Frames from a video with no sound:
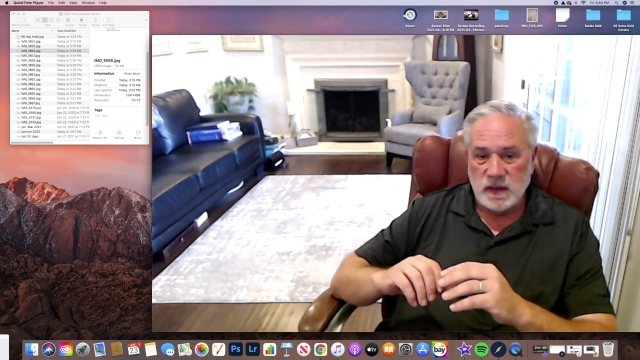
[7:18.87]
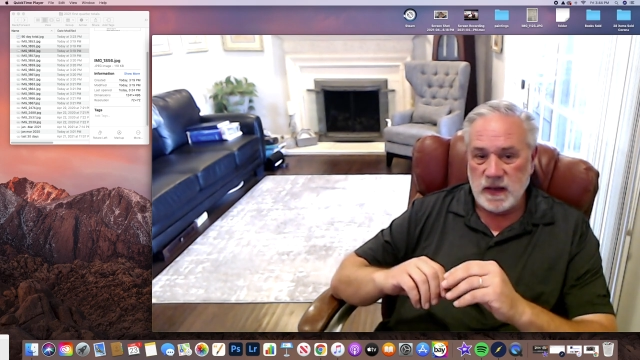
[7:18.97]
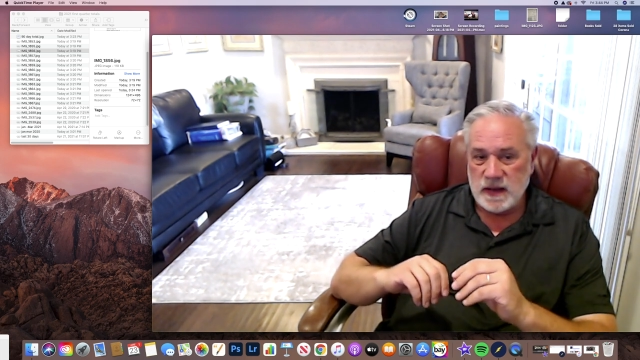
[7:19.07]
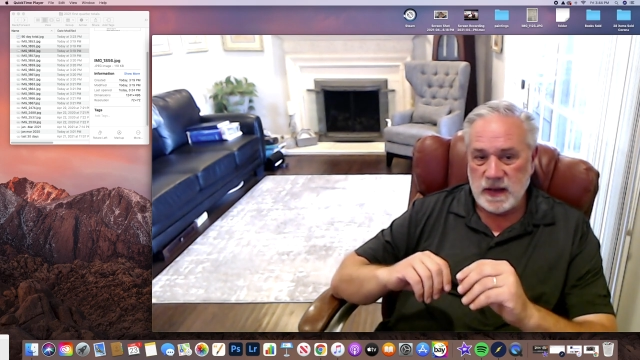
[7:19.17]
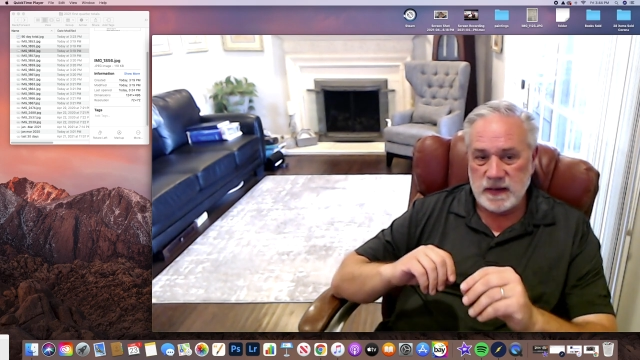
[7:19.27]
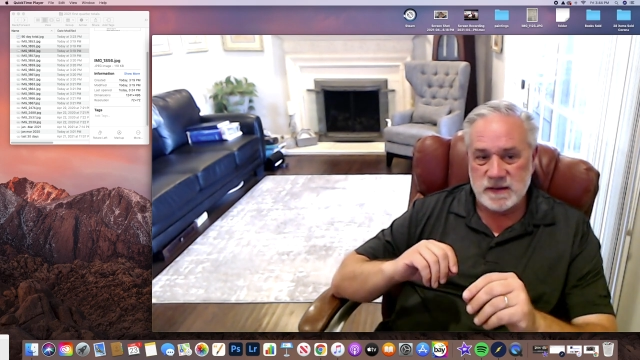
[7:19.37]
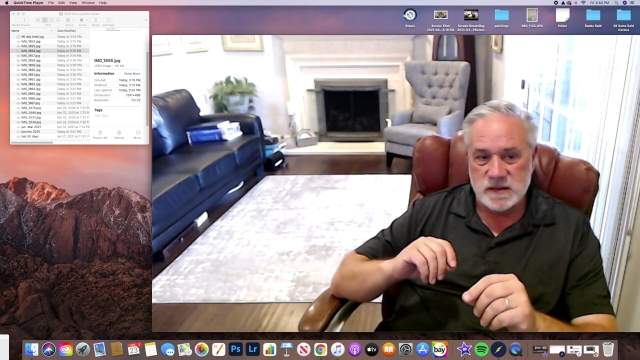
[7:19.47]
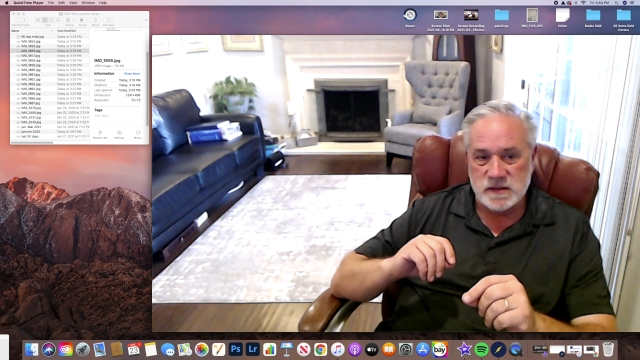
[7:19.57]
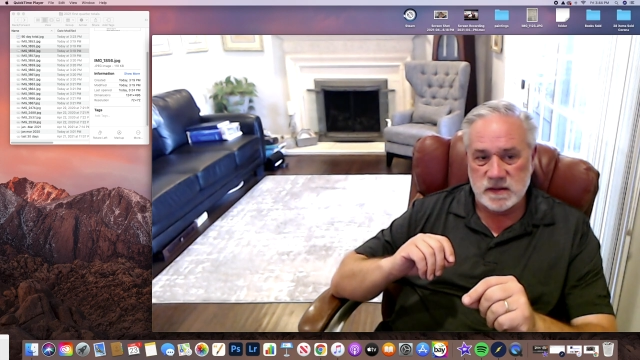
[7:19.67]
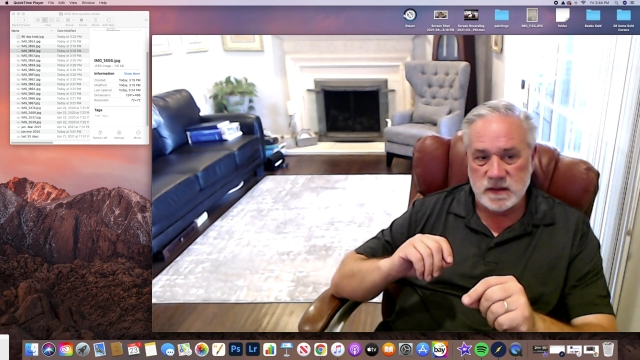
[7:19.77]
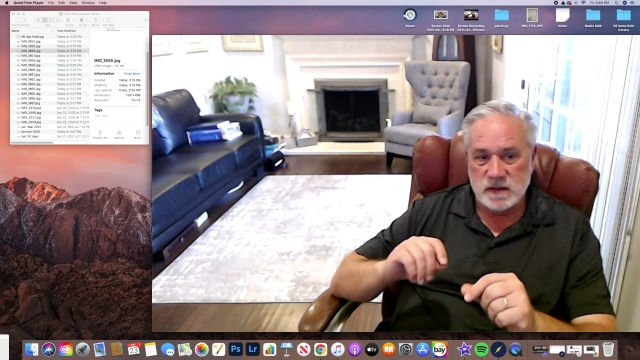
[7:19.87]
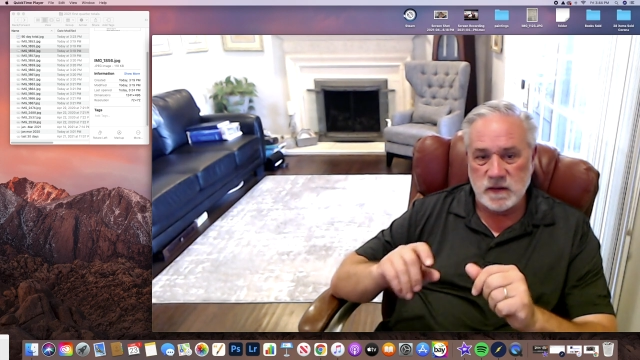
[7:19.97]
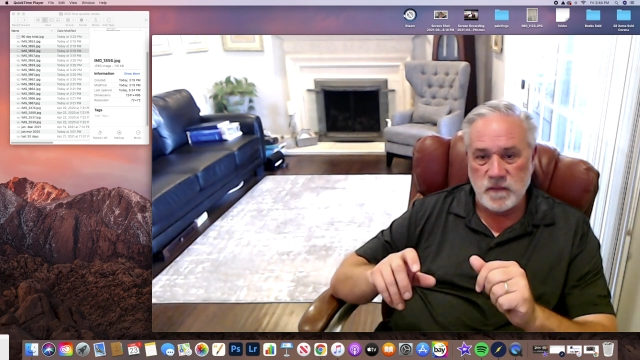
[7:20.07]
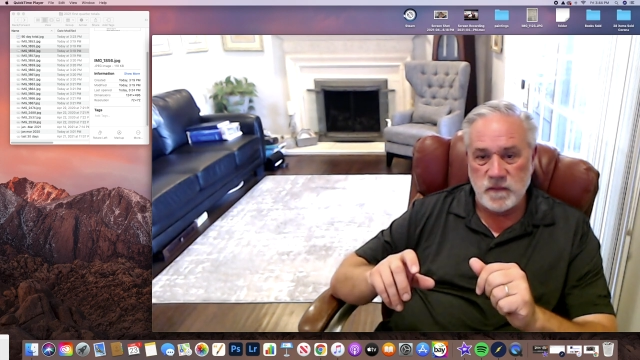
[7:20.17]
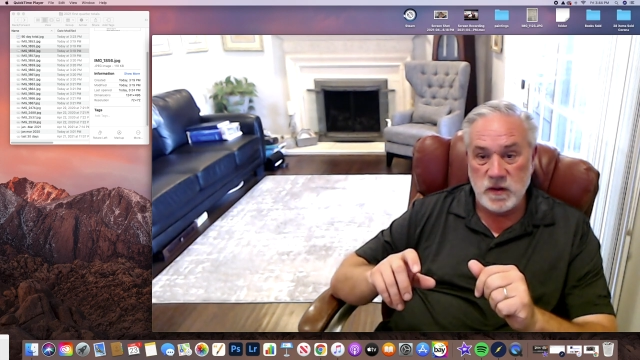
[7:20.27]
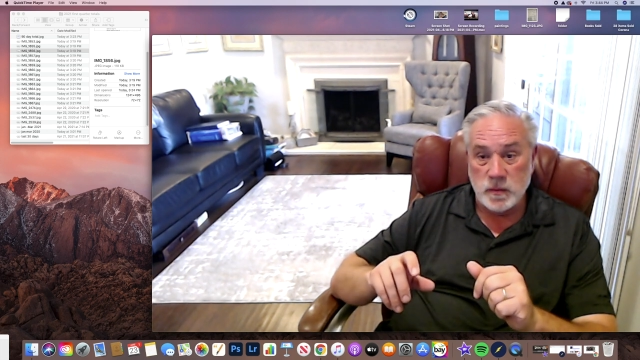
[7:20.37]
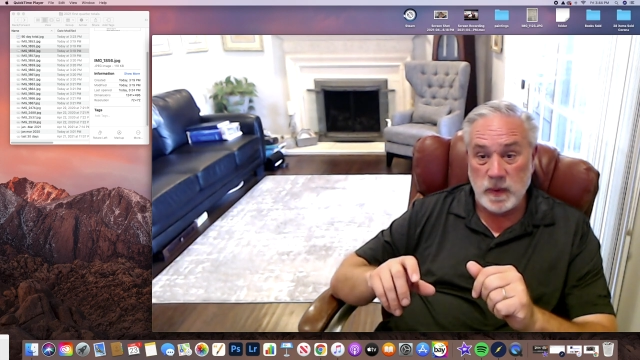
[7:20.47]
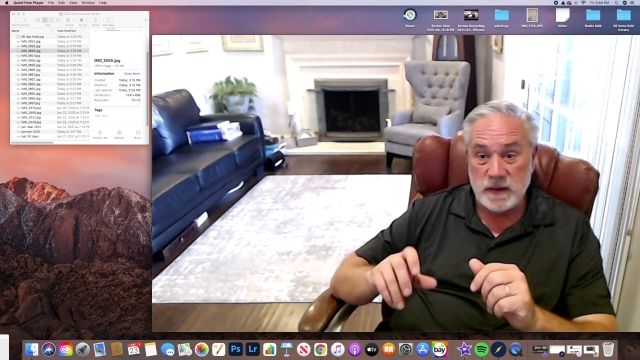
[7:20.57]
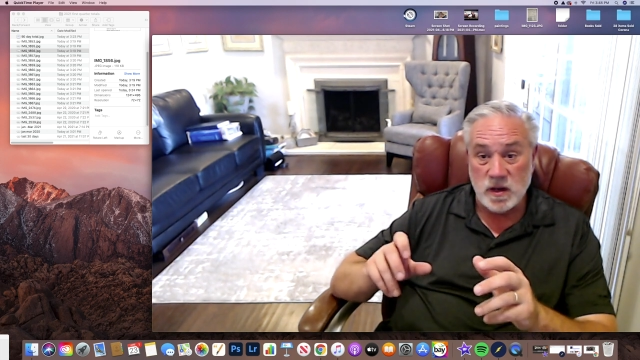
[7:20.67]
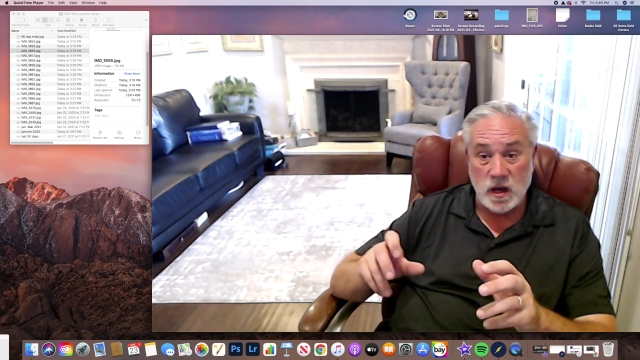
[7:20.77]
and I just get the feel
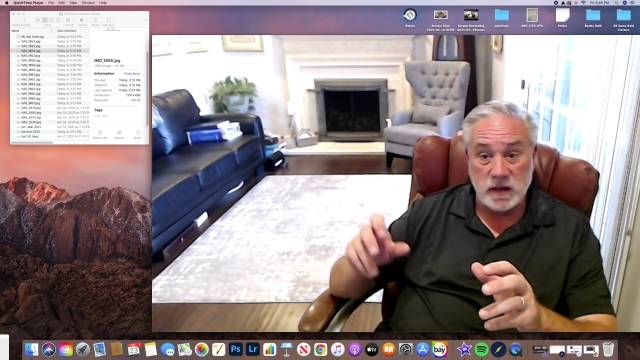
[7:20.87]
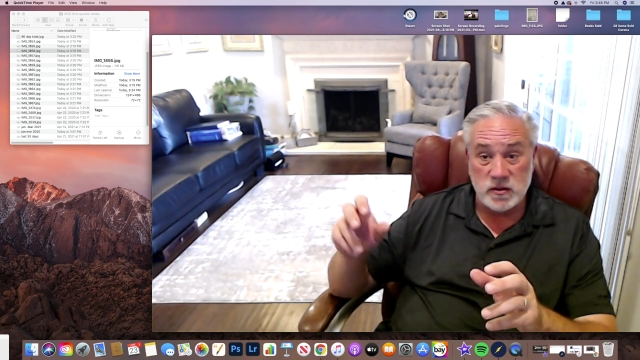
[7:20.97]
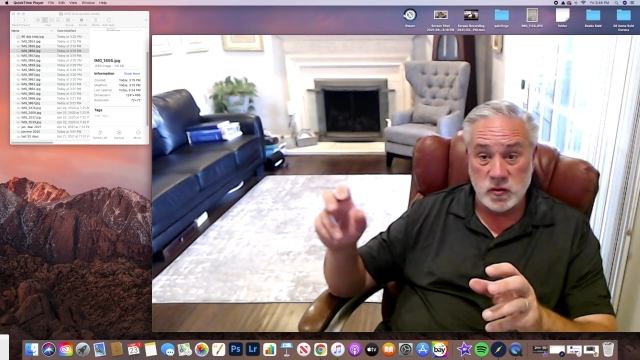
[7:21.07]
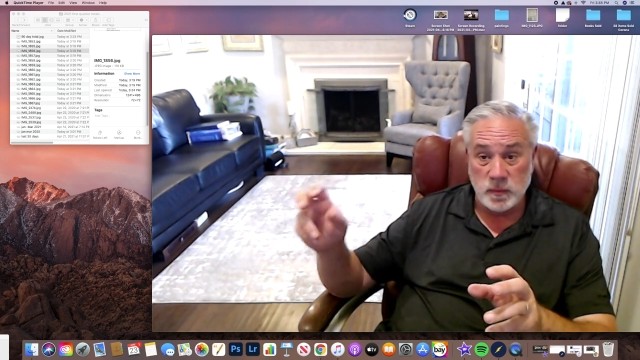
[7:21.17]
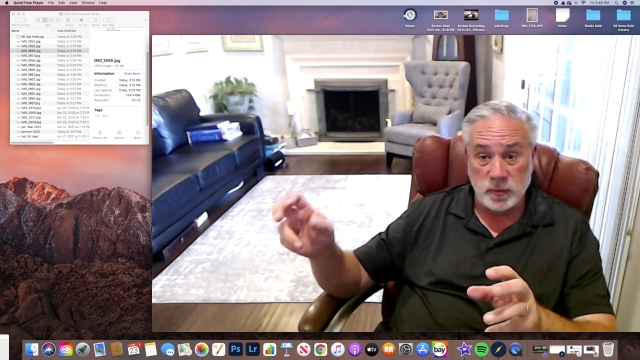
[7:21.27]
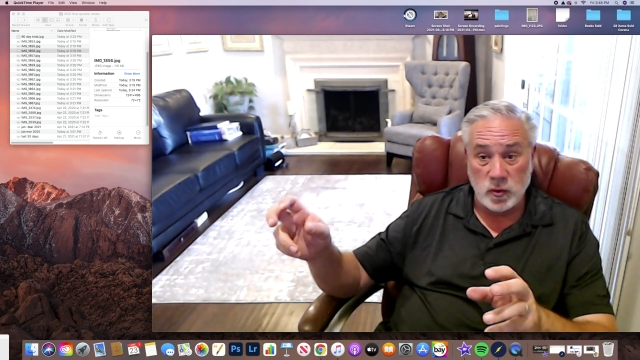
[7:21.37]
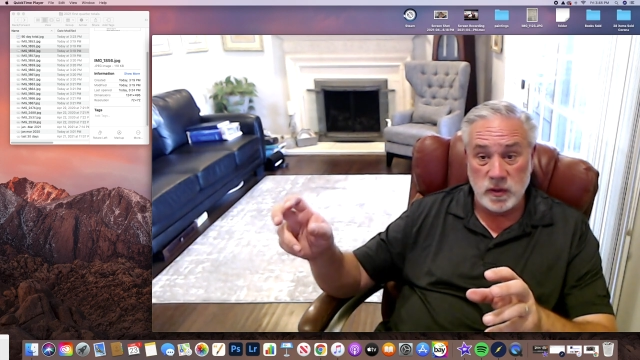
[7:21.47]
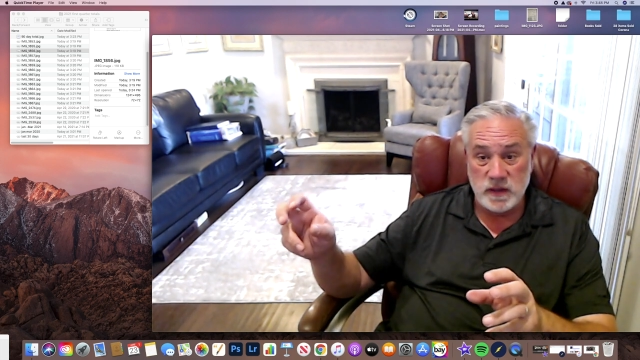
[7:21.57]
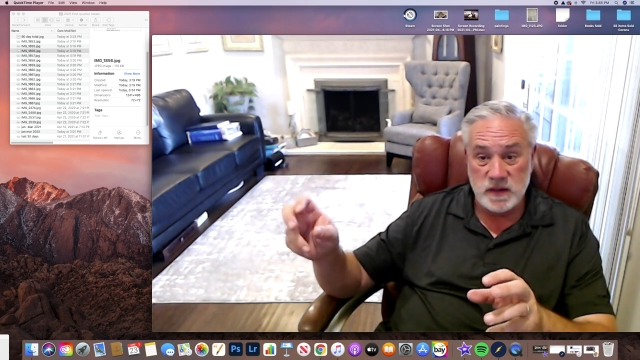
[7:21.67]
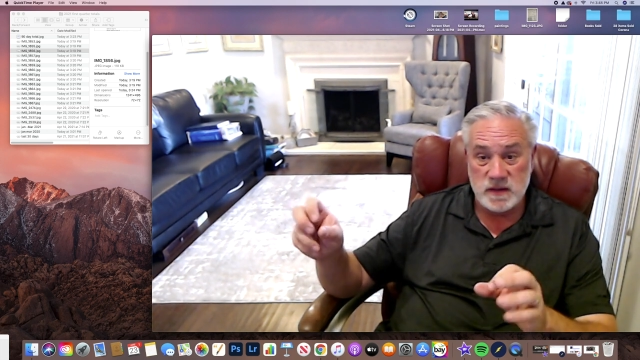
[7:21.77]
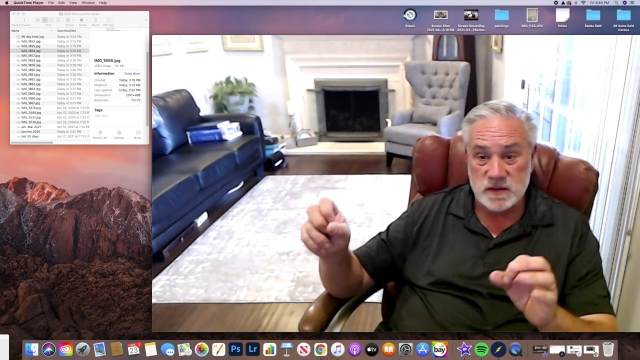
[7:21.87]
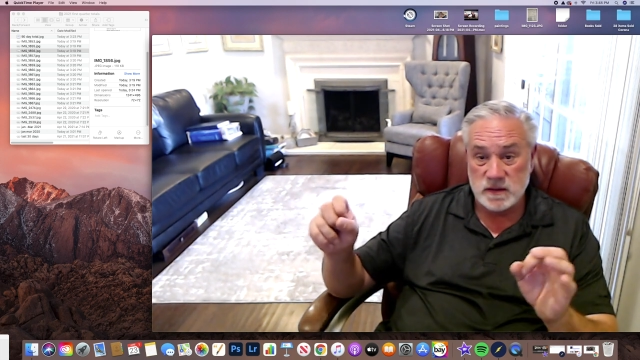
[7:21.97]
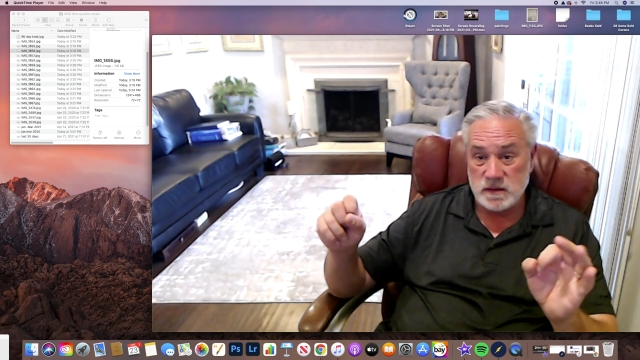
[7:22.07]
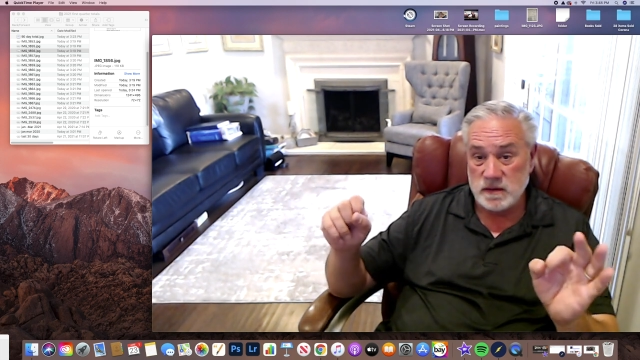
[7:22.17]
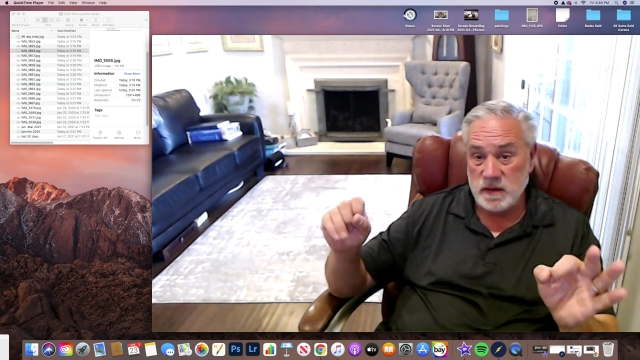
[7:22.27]
by talking to employees and,